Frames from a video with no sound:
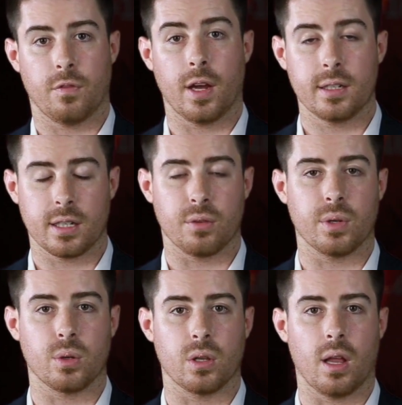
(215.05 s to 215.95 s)
finding a
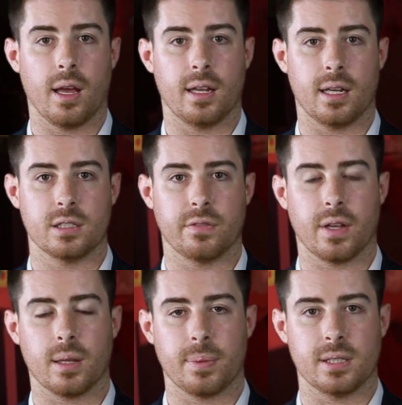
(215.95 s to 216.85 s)
real client and
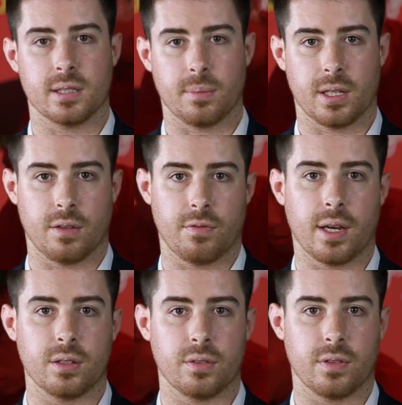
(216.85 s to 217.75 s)
developing something of
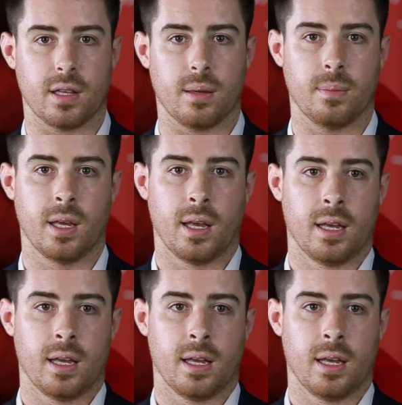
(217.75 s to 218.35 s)
value for them.